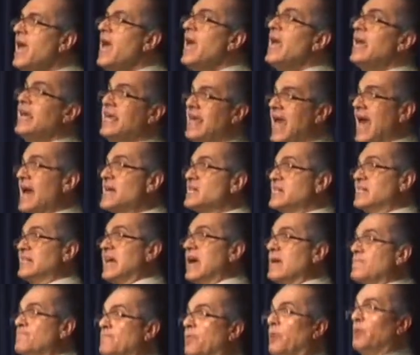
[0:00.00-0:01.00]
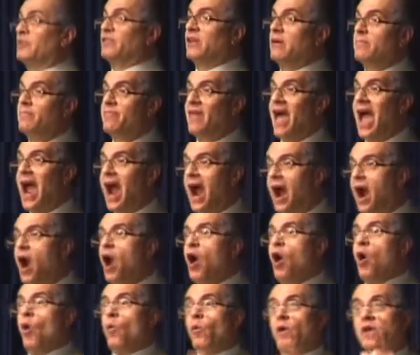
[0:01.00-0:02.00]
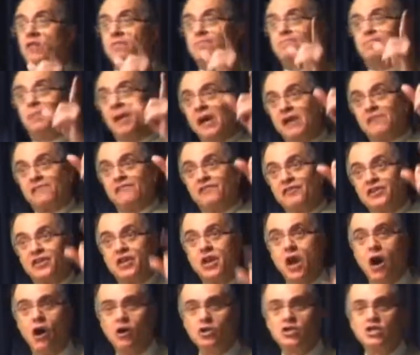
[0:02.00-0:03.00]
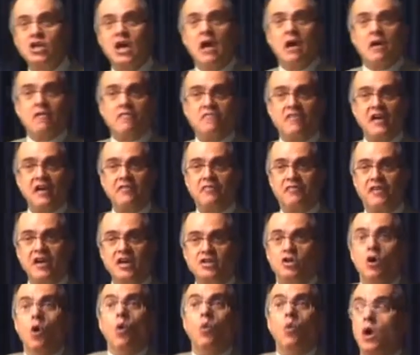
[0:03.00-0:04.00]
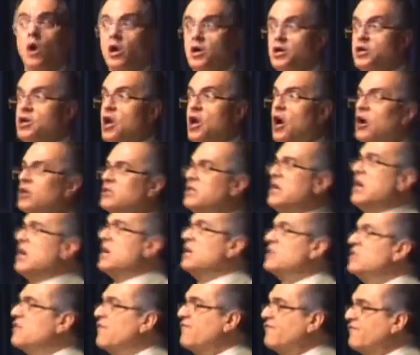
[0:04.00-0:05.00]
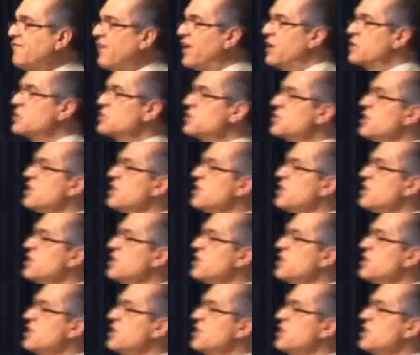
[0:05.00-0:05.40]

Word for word: Yes, they put them there with big footnotes that these were not in the first